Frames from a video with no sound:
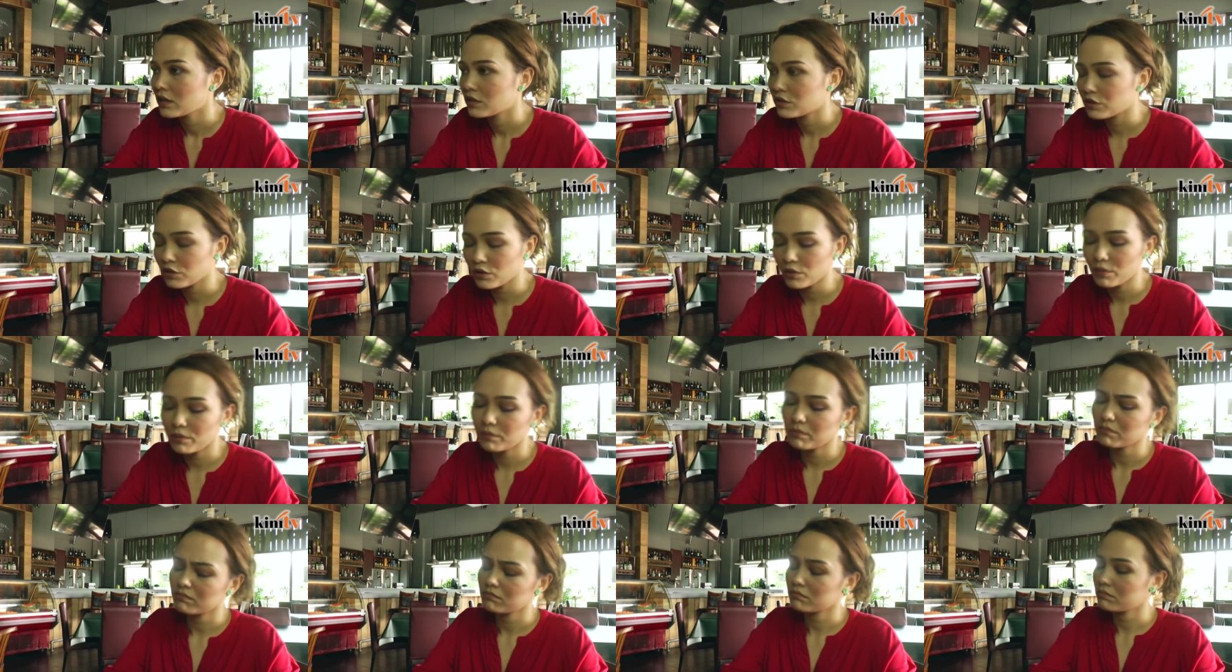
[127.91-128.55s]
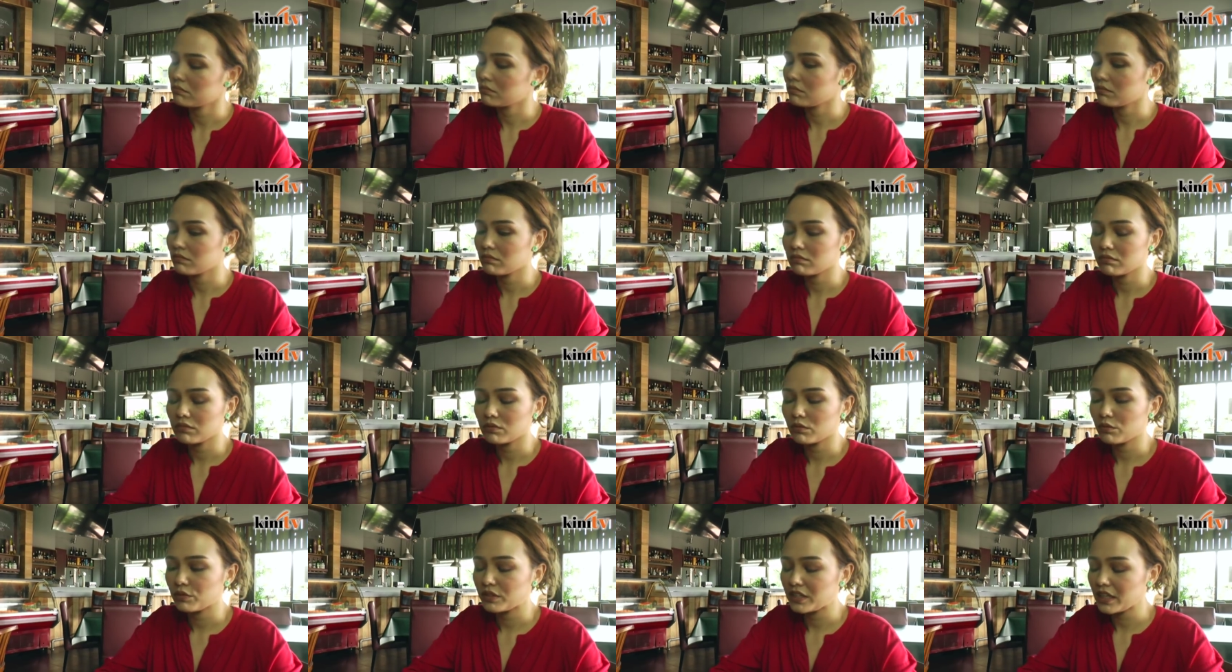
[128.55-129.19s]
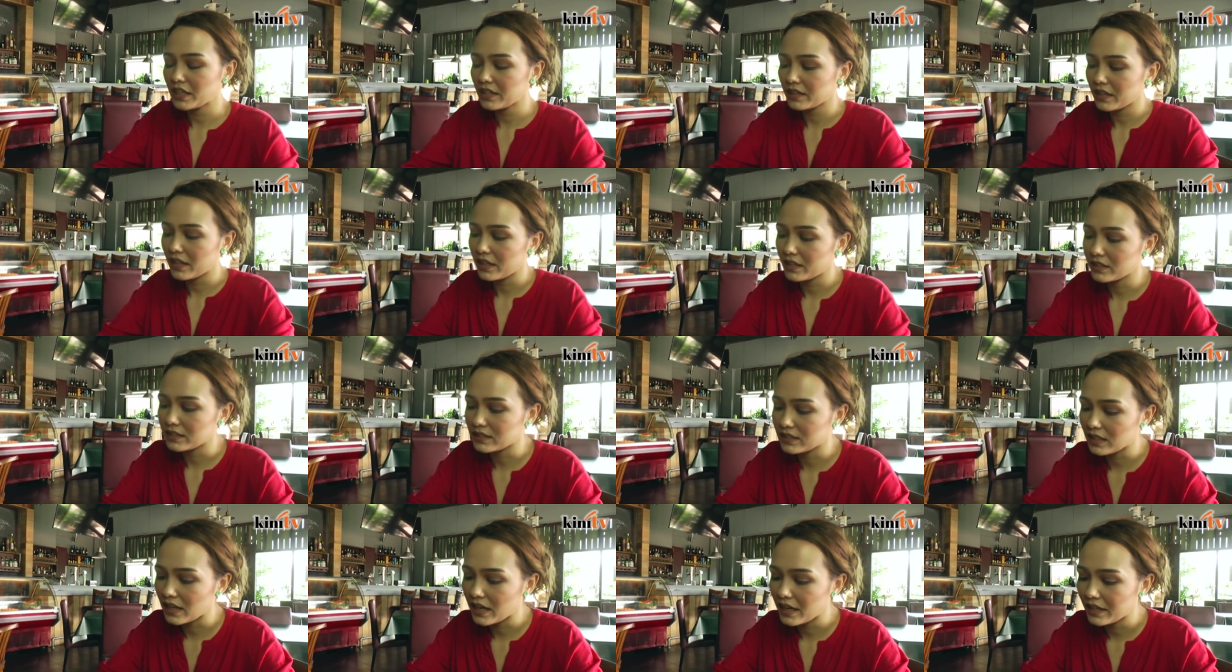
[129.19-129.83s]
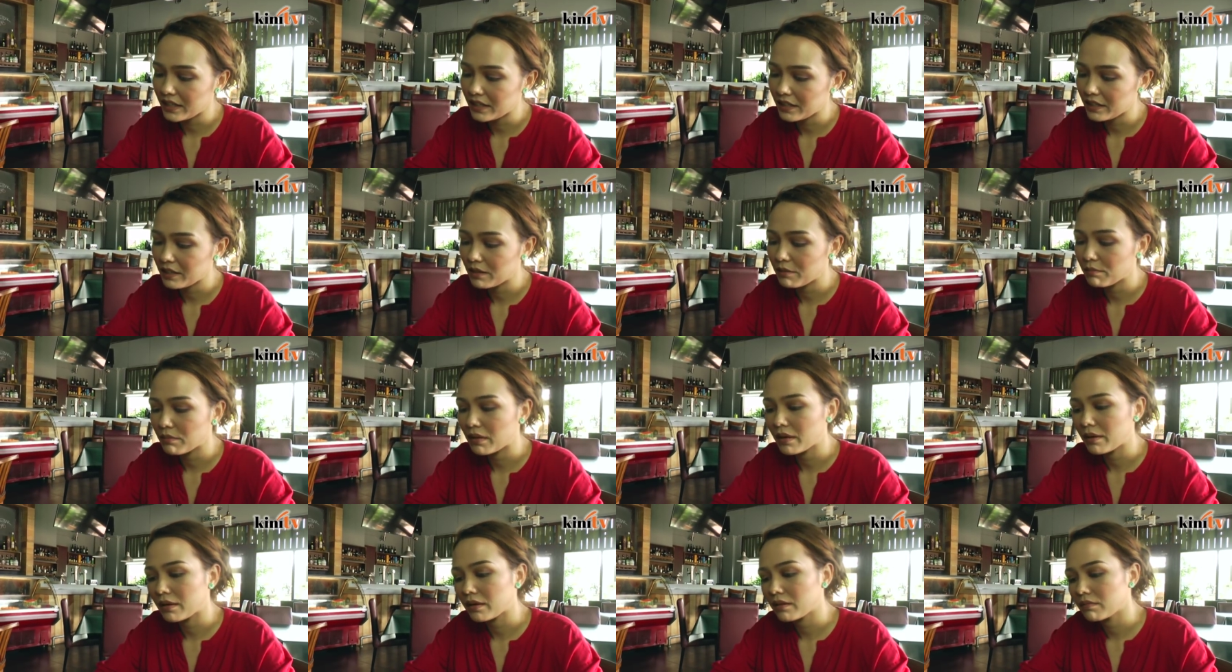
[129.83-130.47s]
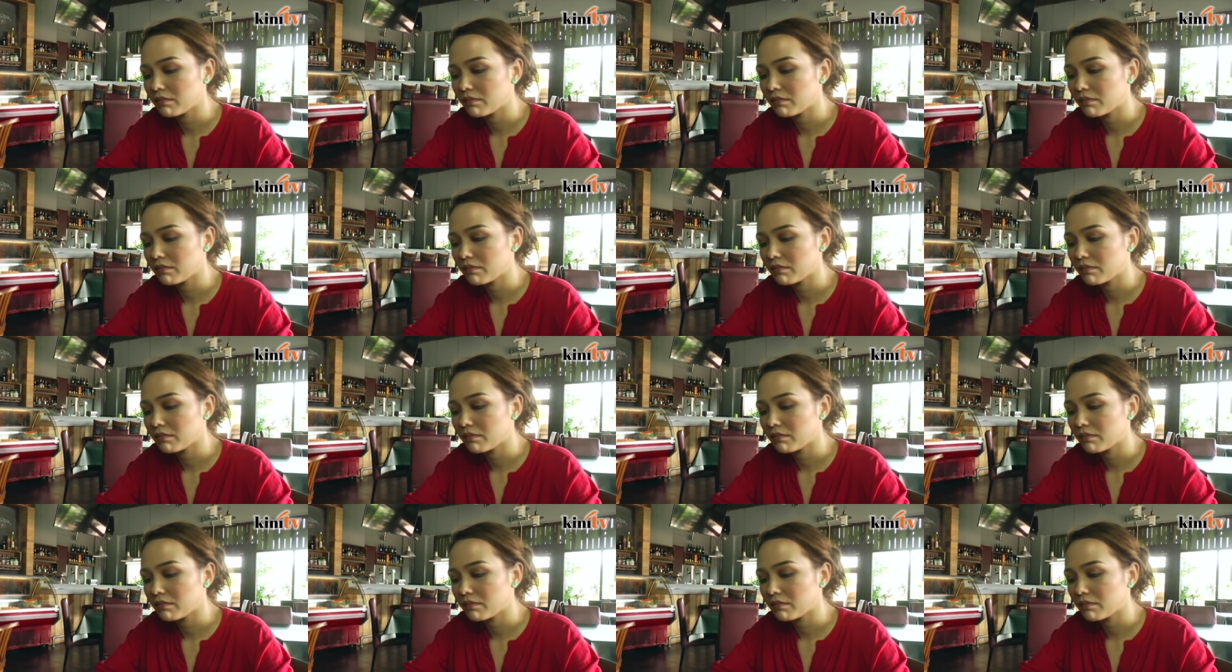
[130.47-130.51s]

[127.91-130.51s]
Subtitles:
So we take that aside, and then